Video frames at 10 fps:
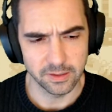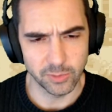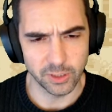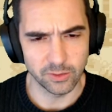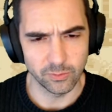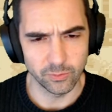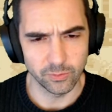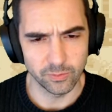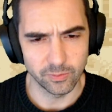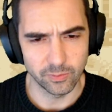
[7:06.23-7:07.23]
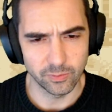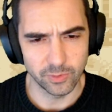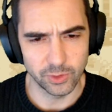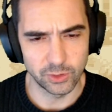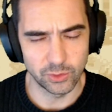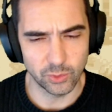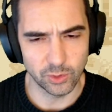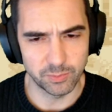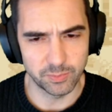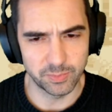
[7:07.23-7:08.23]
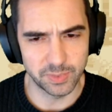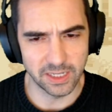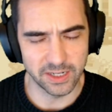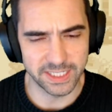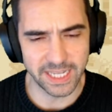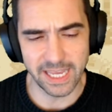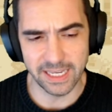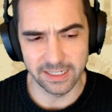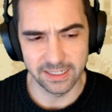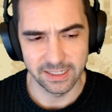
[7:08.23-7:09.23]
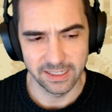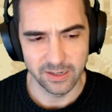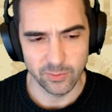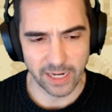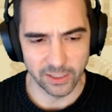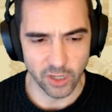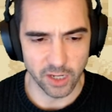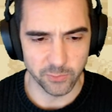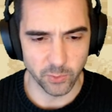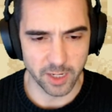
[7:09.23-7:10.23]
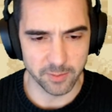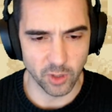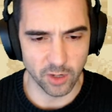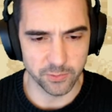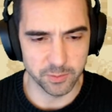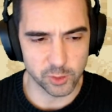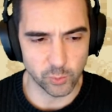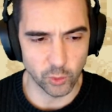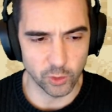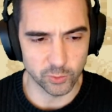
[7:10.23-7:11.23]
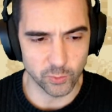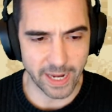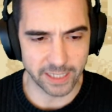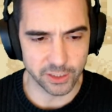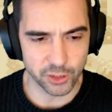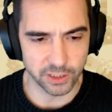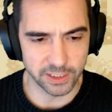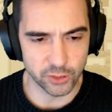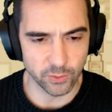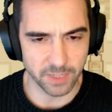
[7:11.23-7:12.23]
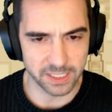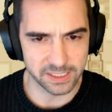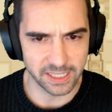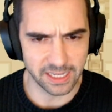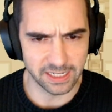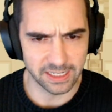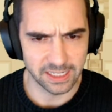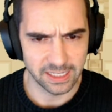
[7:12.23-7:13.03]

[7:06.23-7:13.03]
But you could be undead. Rattle not, for when I'm gone from this world, Ragna shall lead you in my stead.